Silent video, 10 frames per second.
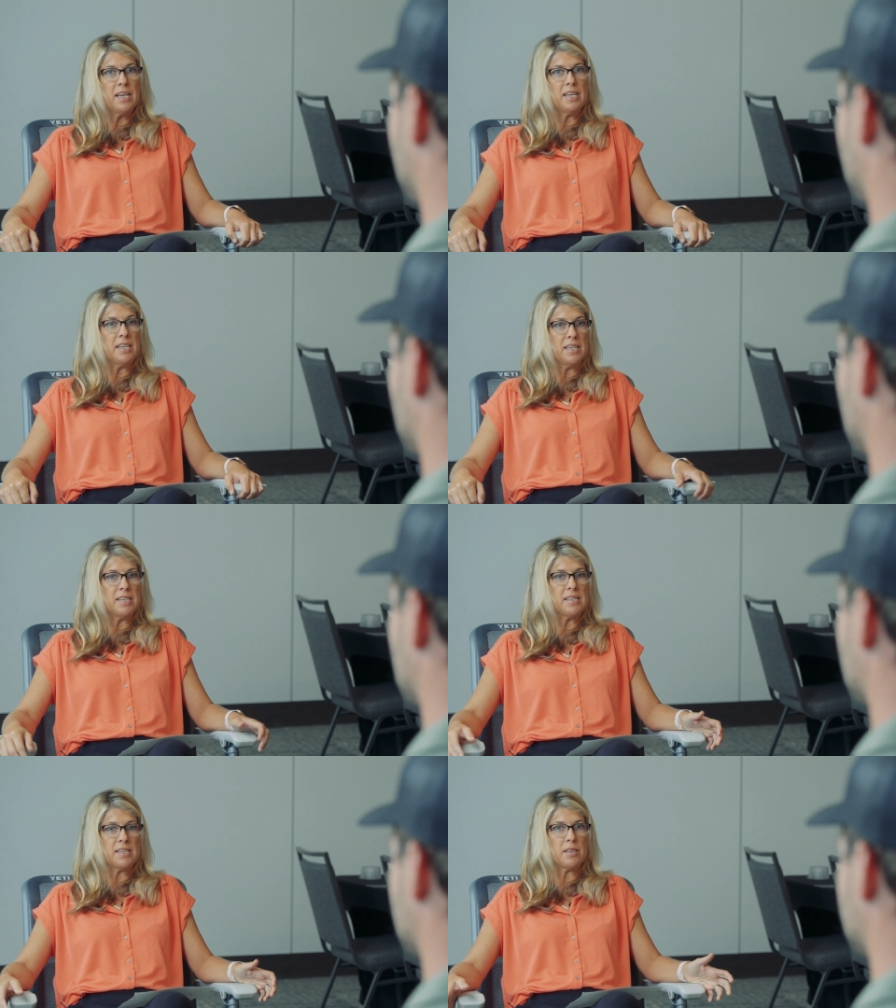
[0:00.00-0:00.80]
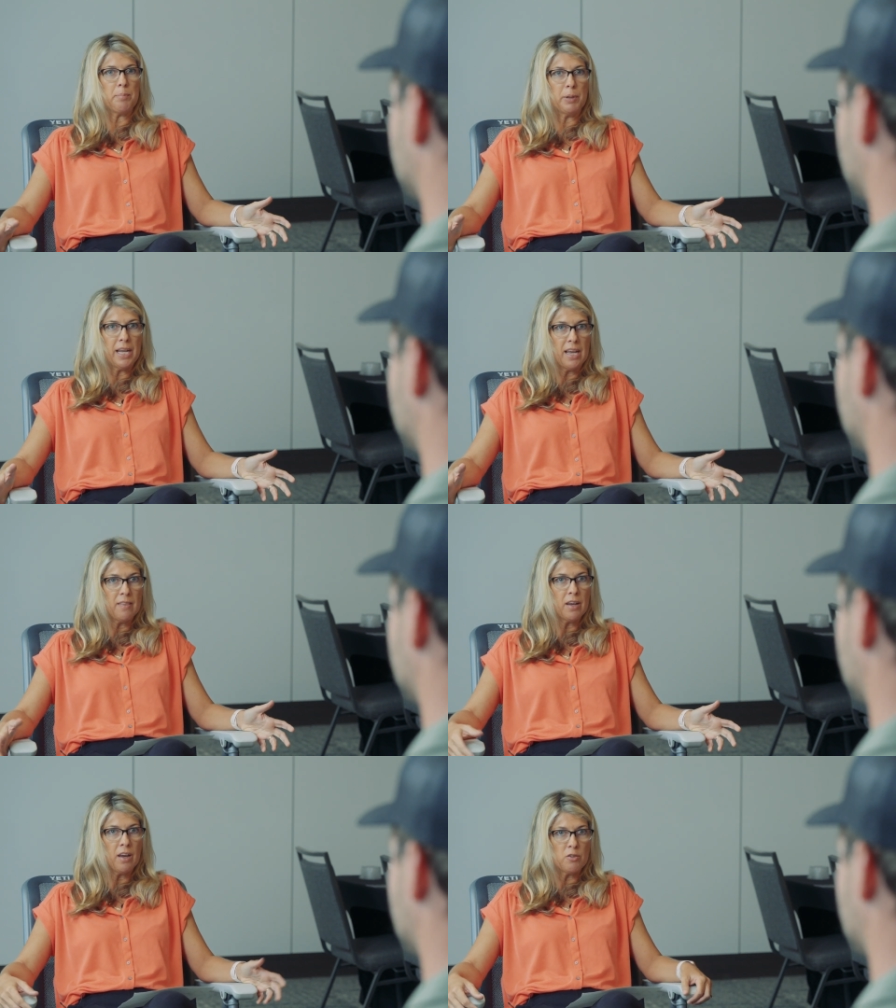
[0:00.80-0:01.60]
It is the
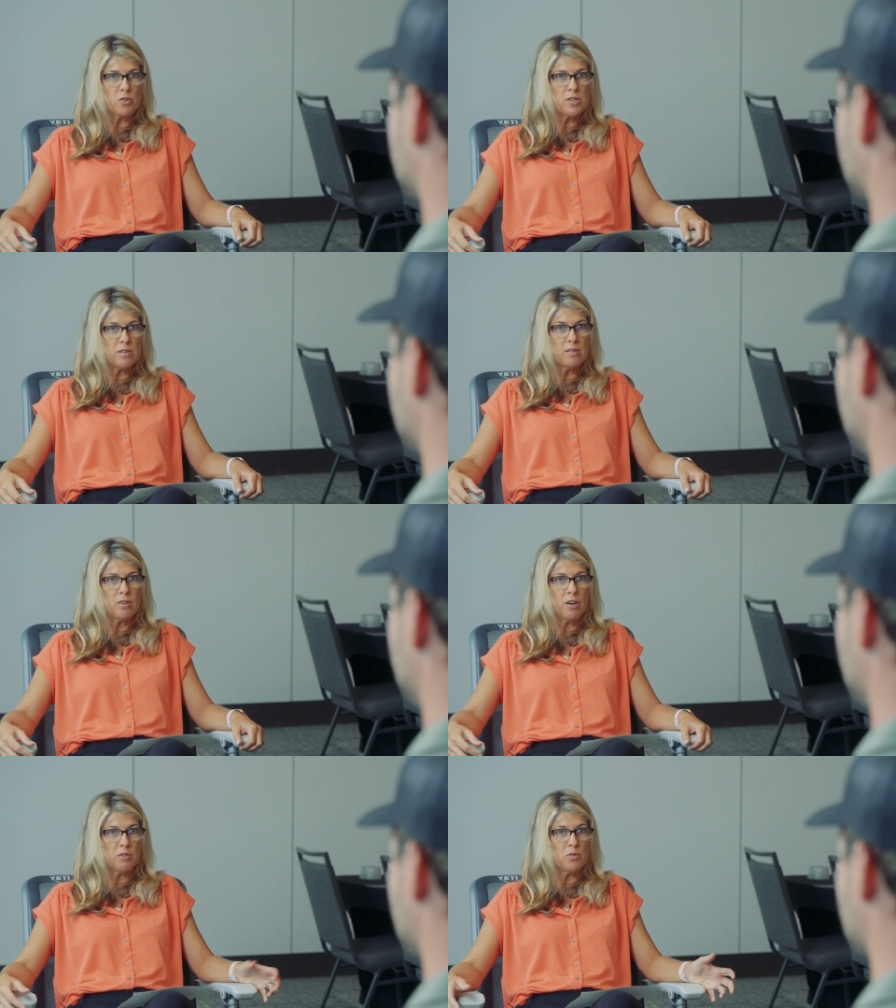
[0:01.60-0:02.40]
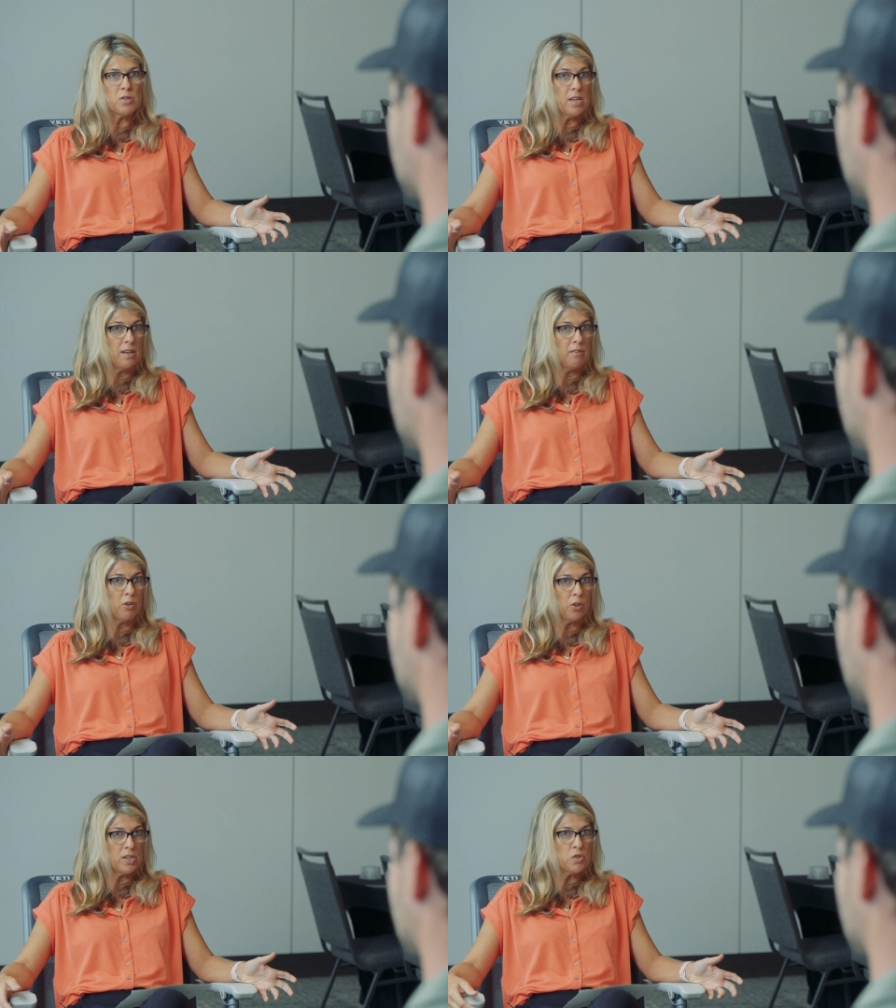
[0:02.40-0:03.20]
plan that governs governs
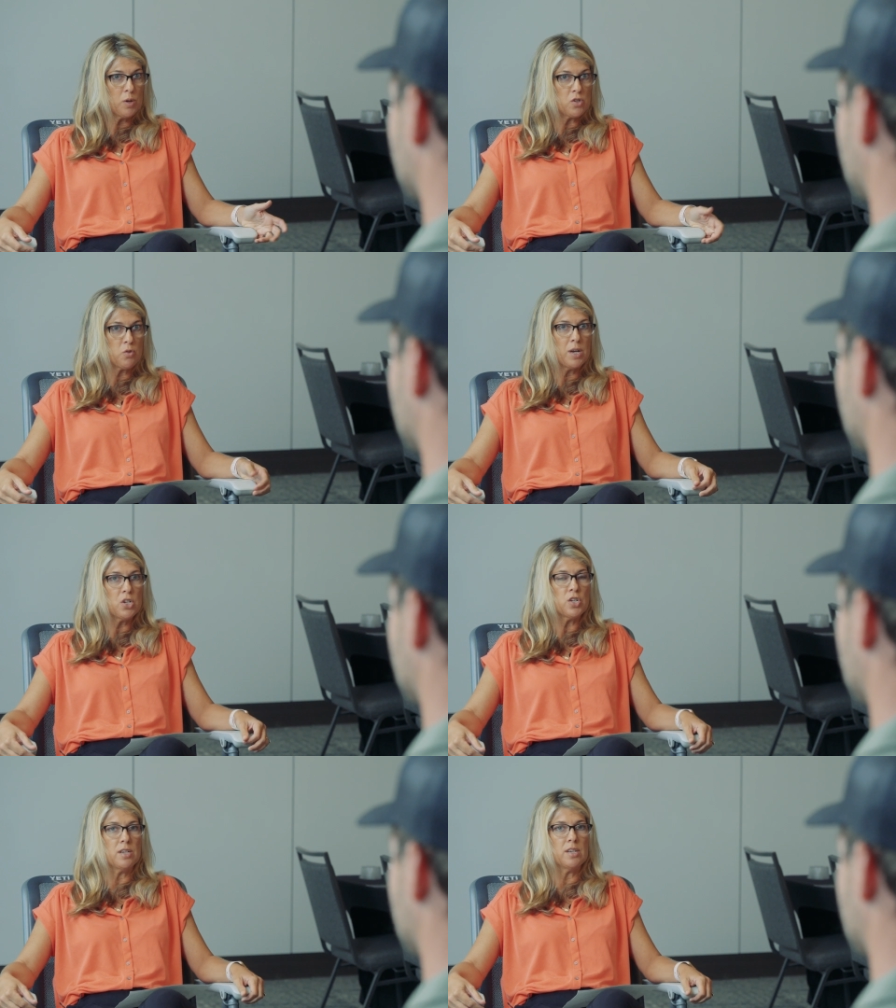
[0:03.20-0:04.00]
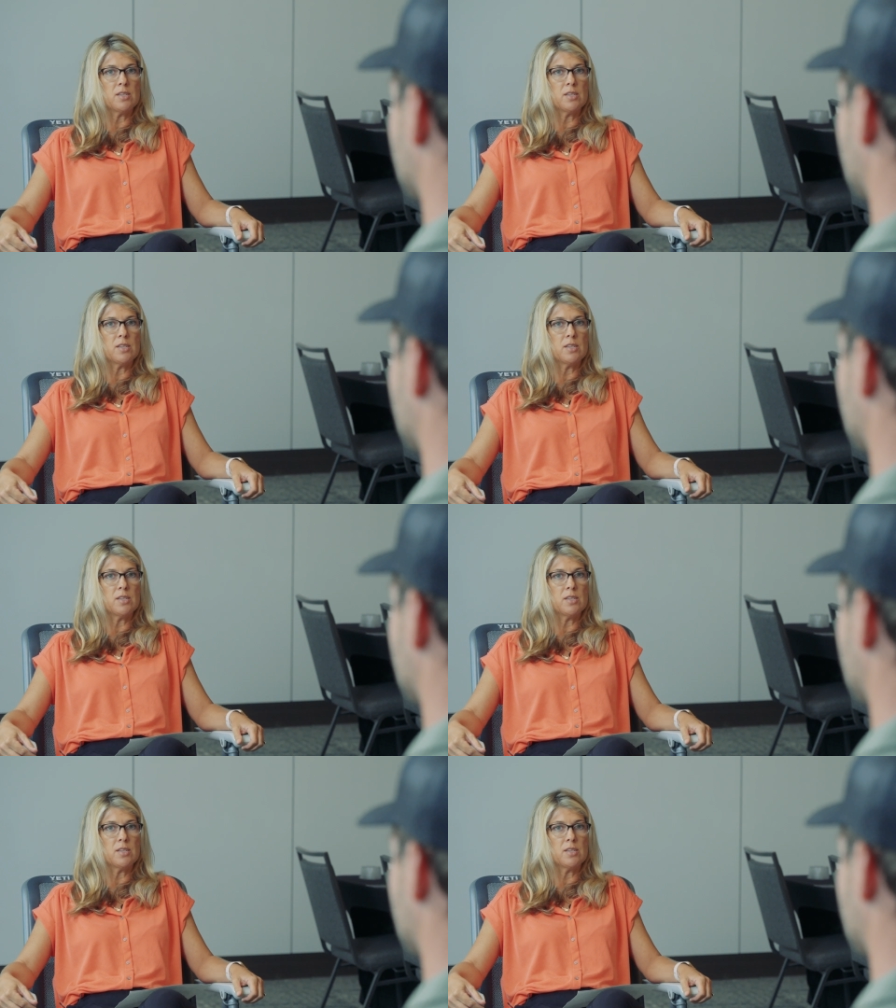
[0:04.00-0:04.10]
Everglades restoration.